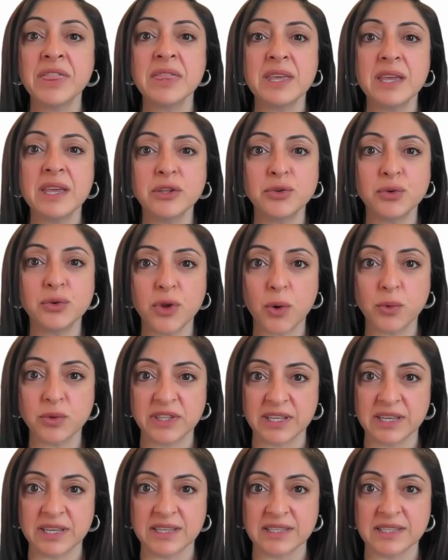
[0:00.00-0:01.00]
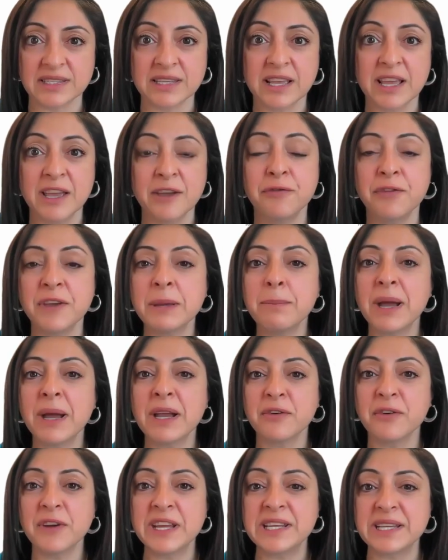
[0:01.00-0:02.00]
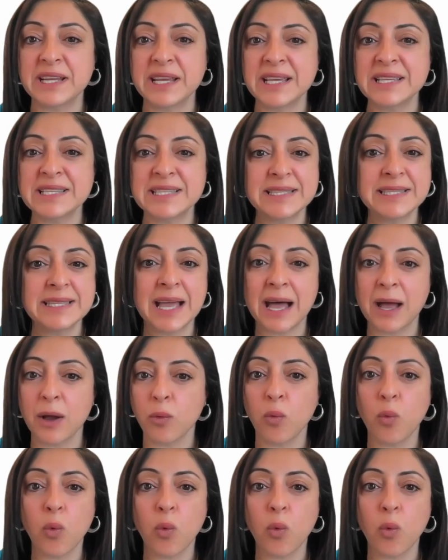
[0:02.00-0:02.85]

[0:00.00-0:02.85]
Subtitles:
thing to note is Figma Grid is not